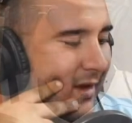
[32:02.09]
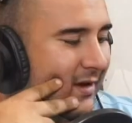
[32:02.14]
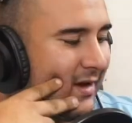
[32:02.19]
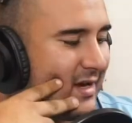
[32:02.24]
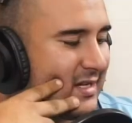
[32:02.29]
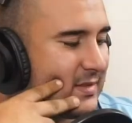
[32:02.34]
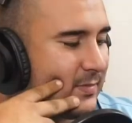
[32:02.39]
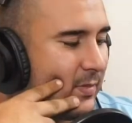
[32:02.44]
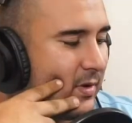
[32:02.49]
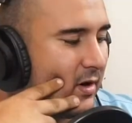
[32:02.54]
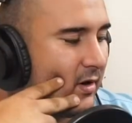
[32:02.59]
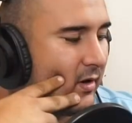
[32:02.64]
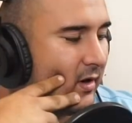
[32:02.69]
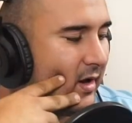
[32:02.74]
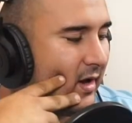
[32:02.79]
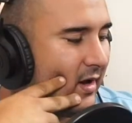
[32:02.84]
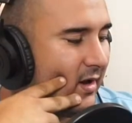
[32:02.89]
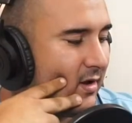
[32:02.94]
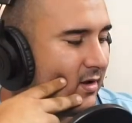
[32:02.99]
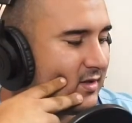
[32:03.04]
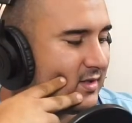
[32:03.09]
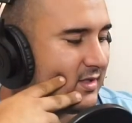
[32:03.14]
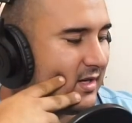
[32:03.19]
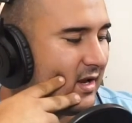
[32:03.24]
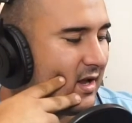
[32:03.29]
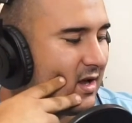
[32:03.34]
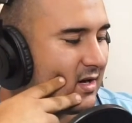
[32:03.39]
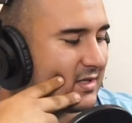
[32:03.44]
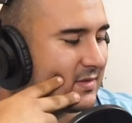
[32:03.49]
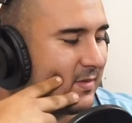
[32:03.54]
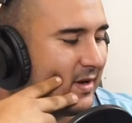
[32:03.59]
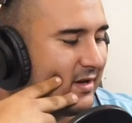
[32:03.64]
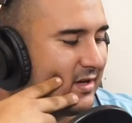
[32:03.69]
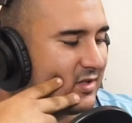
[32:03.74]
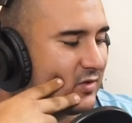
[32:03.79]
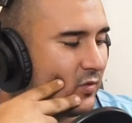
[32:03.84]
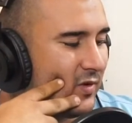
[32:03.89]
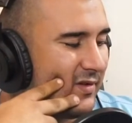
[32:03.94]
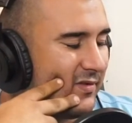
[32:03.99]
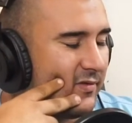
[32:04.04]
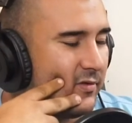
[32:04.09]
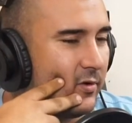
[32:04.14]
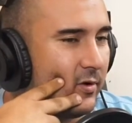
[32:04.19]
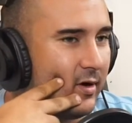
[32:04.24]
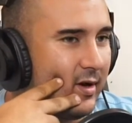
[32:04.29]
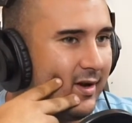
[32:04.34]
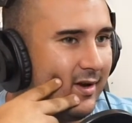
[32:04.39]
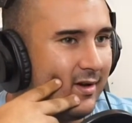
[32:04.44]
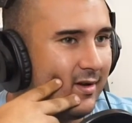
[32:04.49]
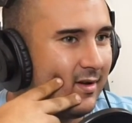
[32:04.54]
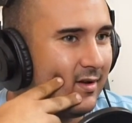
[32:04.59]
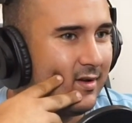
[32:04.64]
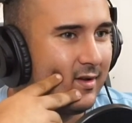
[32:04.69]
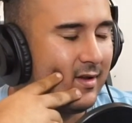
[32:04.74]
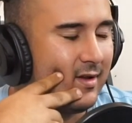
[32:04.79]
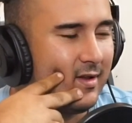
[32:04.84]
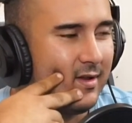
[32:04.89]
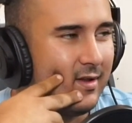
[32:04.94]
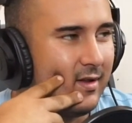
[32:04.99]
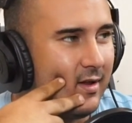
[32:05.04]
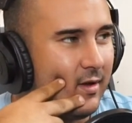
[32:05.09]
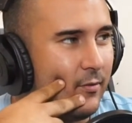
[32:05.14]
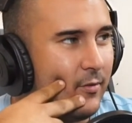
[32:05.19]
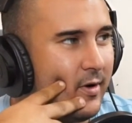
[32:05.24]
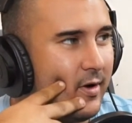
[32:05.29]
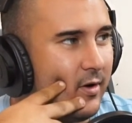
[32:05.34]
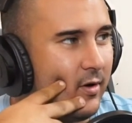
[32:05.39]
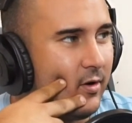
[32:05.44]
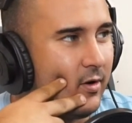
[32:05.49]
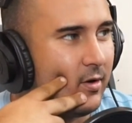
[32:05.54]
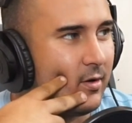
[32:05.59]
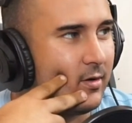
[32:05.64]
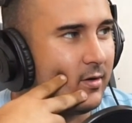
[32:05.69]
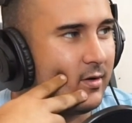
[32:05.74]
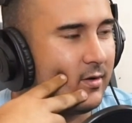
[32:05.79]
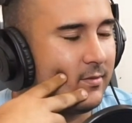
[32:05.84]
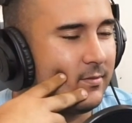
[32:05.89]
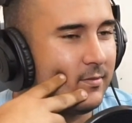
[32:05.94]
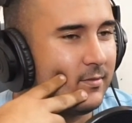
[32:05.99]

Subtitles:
and a nice parlay. Seahawks -140. Wouldn't hurt.